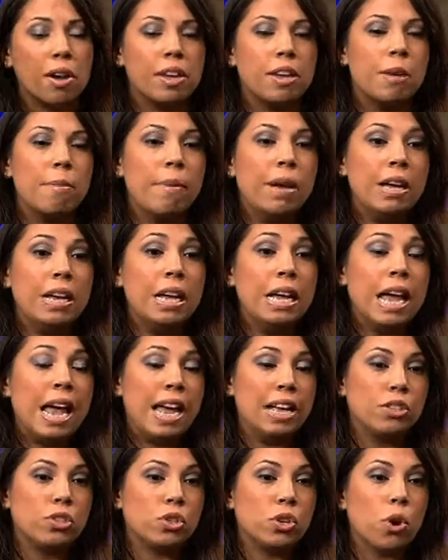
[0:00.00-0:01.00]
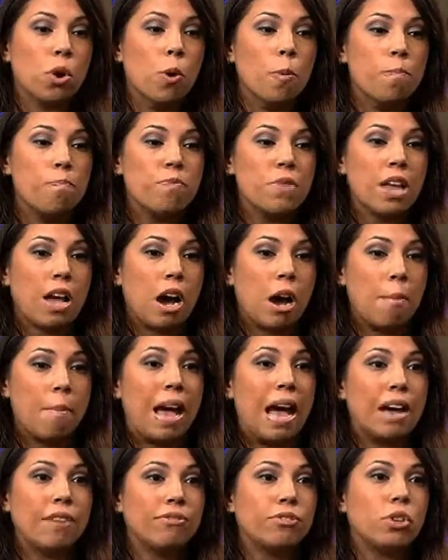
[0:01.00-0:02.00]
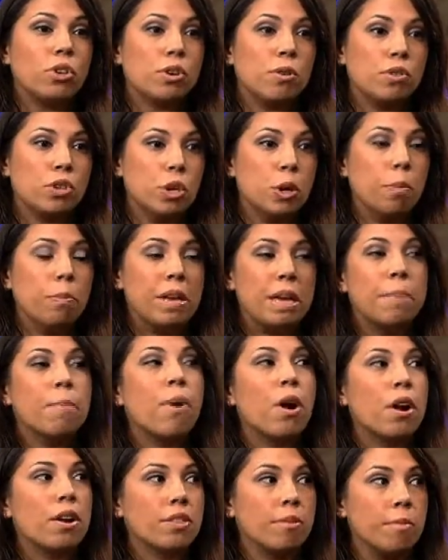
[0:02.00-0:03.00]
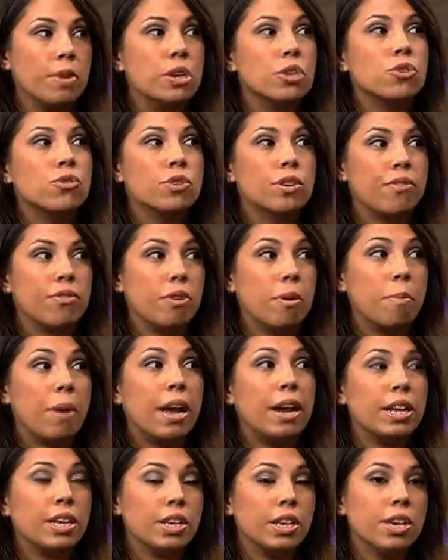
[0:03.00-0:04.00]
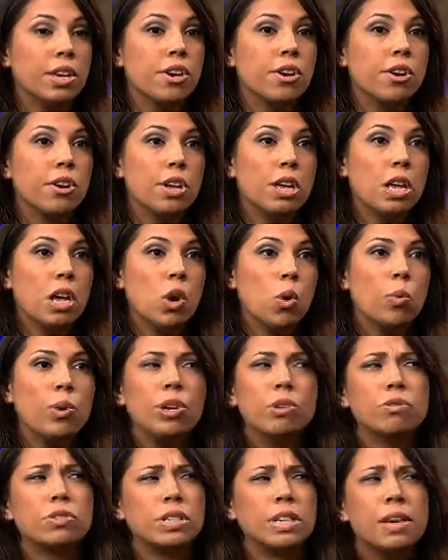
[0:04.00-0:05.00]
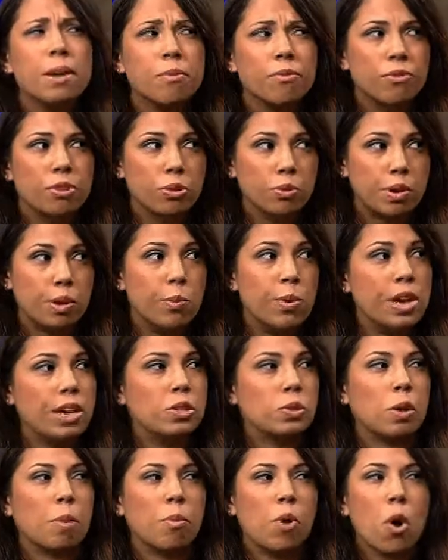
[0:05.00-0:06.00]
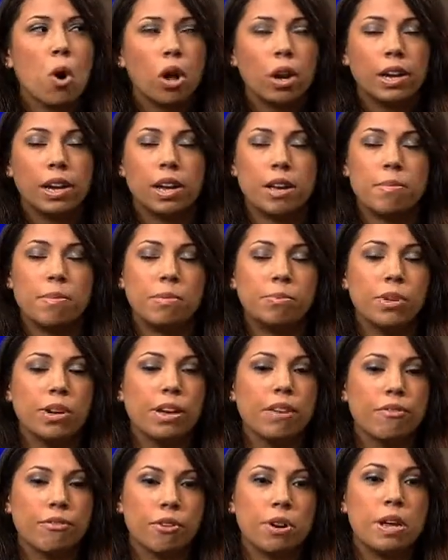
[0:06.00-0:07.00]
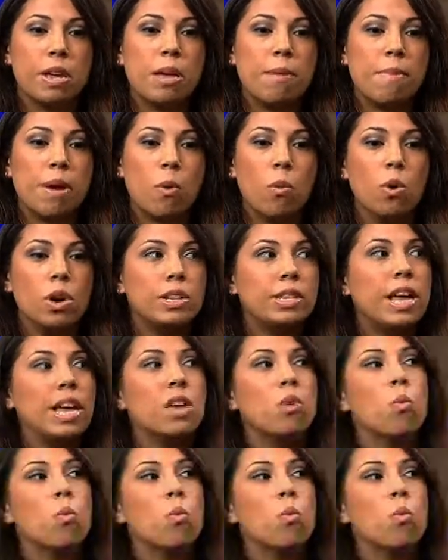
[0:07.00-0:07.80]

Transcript: him. And so after, being part of the ministry for about a year, we don't see him for 3 weeks. So I'm calling him, I'm looking for him, and one day he